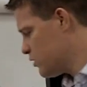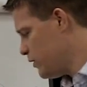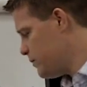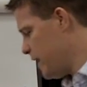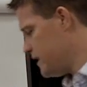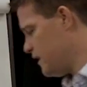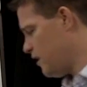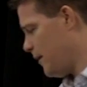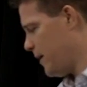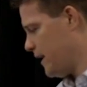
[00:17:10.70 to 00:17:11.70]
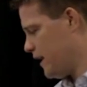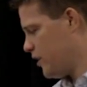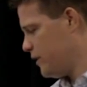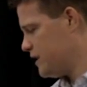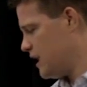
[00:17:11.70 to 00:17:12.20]
And the squeeze page at the top had
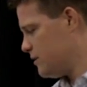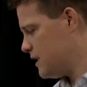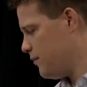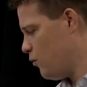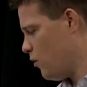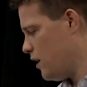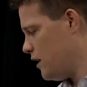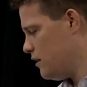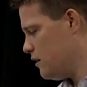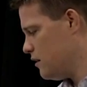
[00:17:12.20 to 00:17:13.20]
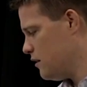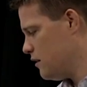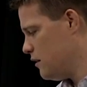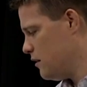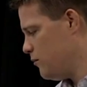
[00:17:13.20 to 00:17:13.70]
like 3 steps. Step 1,
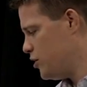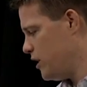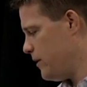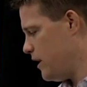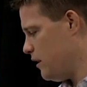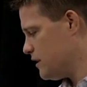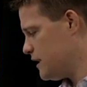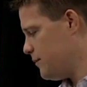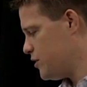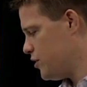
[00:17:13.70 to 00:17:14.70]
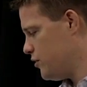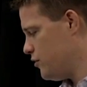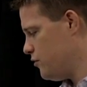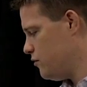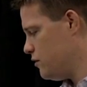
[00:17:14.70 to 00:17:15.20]
put your email. Step
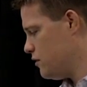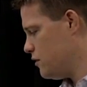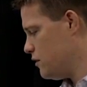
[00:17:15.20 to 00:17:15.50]
2,